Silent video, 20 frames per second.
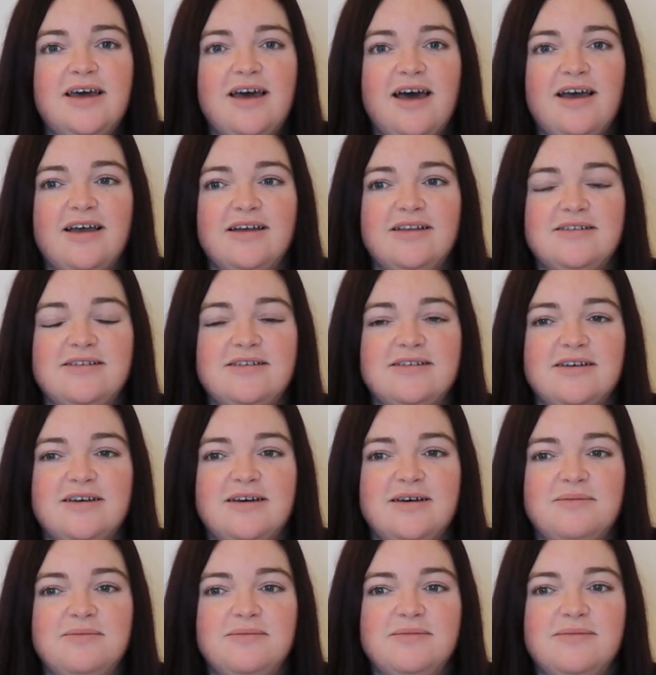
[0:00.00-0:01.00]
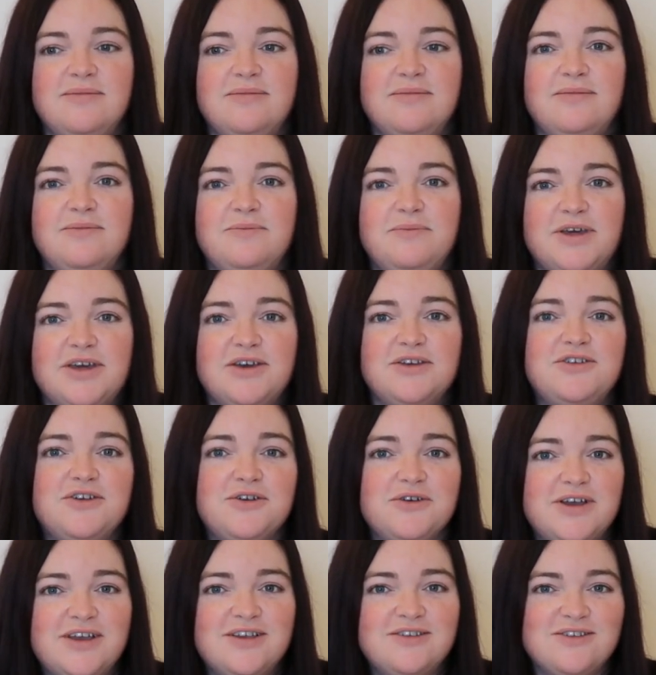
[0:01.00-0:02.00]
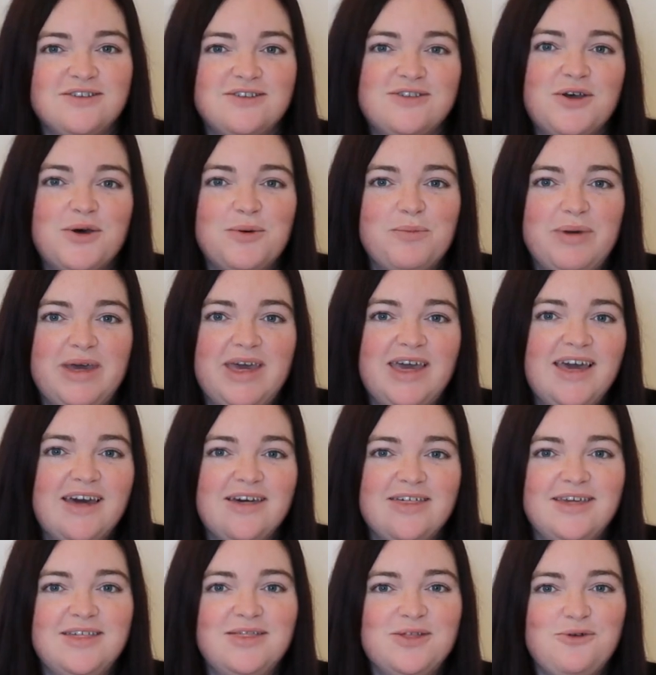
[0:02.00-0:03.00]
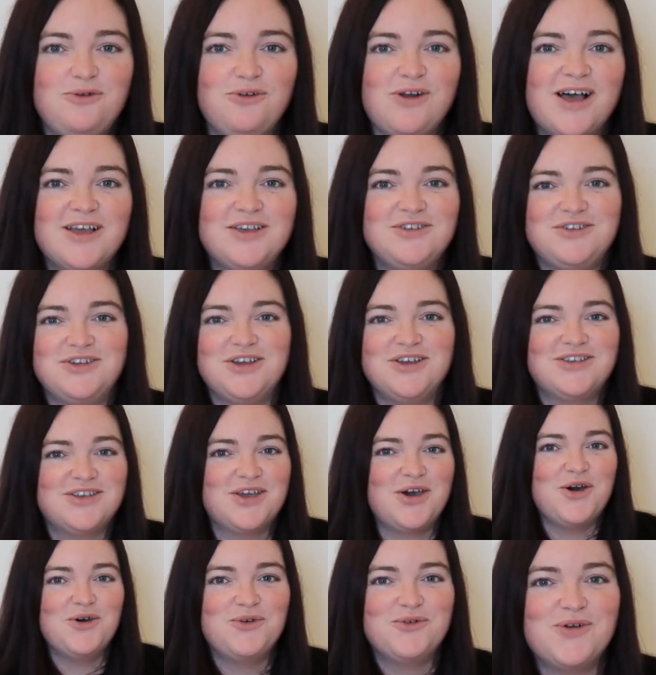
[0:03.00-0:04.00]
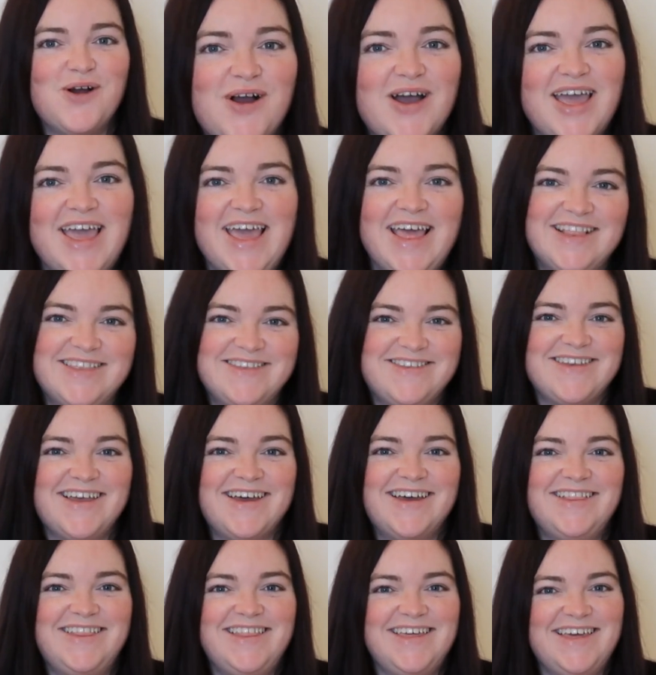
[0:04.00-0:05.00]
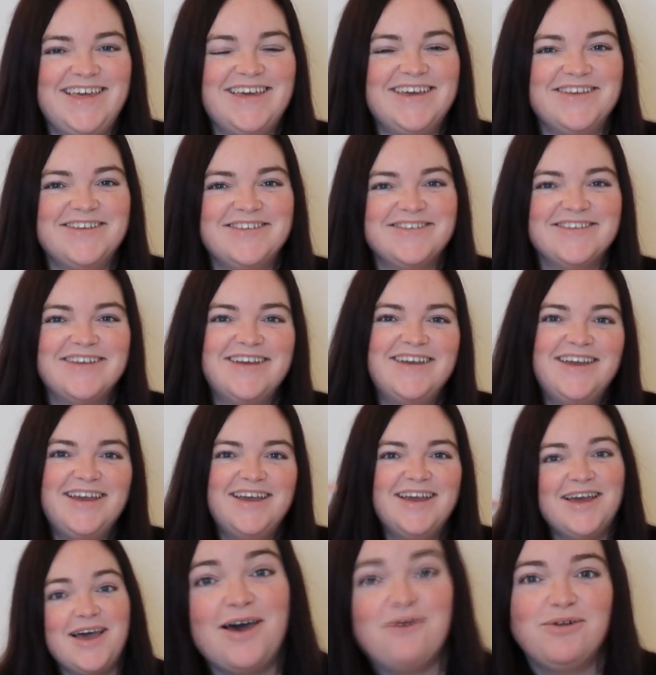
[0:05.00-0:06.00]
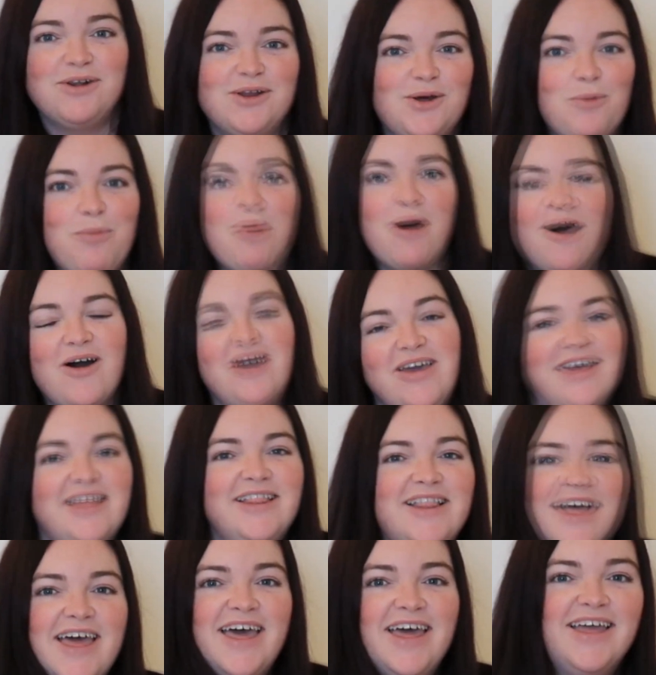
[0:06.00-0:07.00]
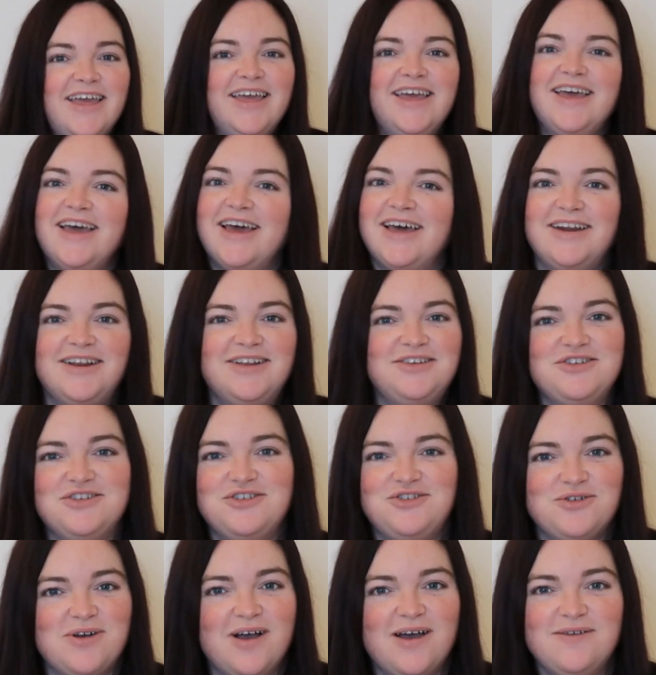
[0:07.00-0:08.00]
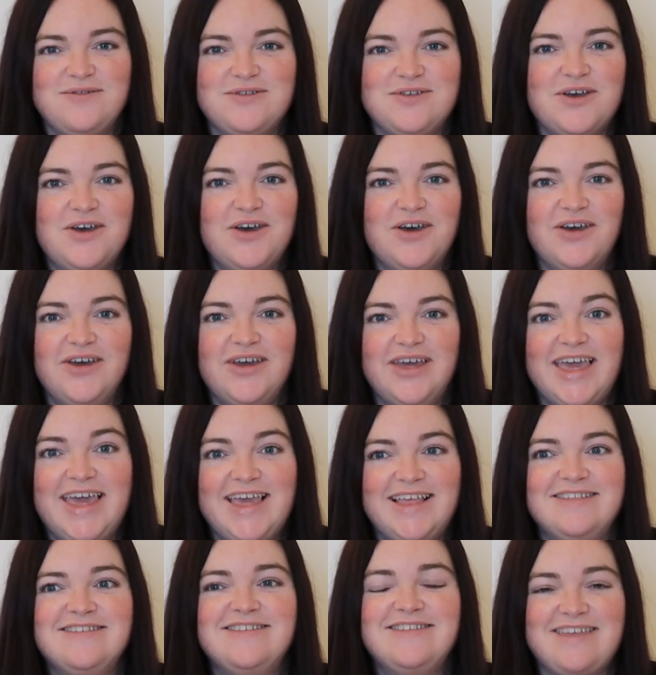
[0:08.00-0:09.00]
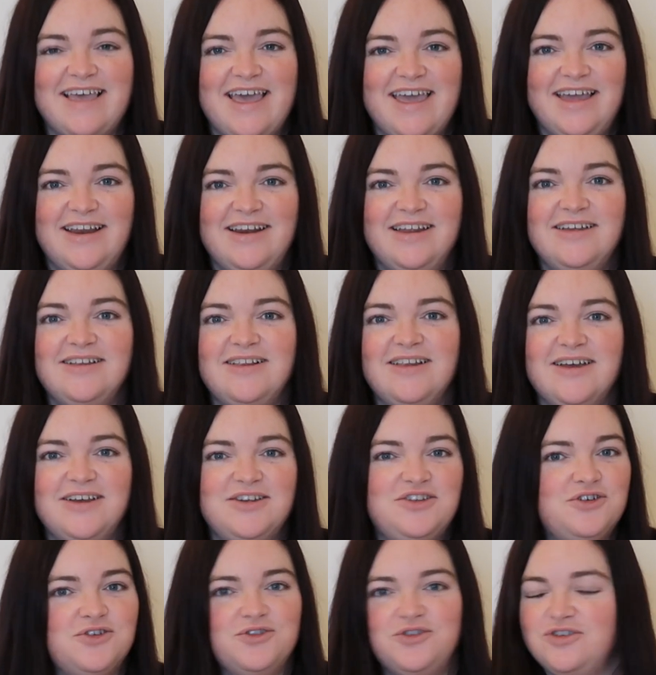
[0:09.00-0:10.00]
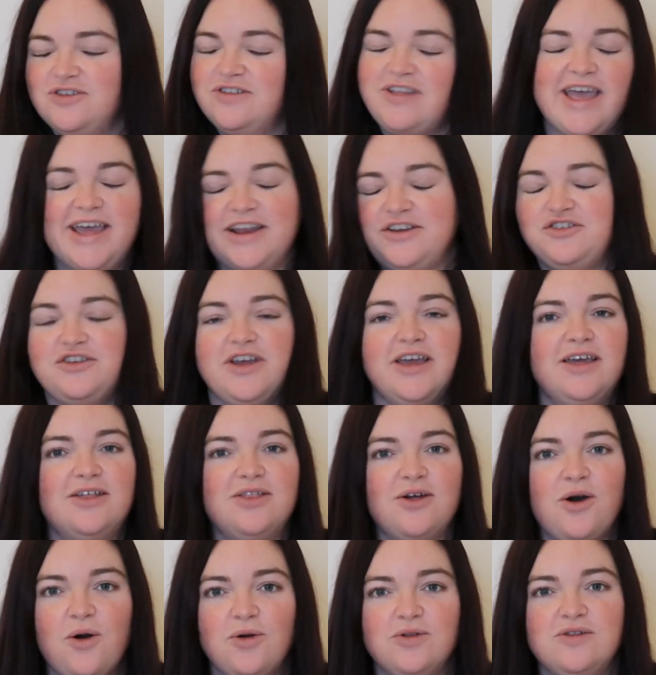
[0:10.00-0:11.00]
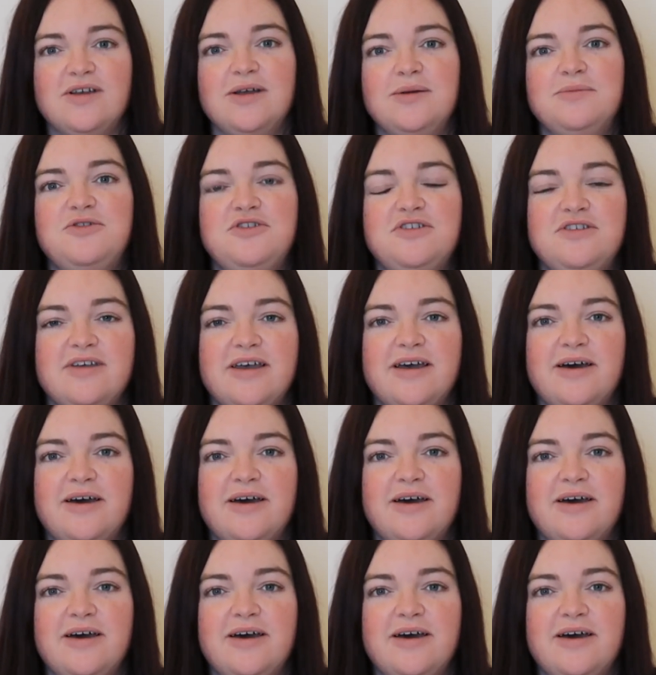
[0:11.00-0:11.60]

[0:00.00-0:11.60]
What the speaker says: and because her ears are so big, I think the flies just go right inside the ears, have a little party in there, and it just drives her insane. Like, she'll just head shake the whole time she's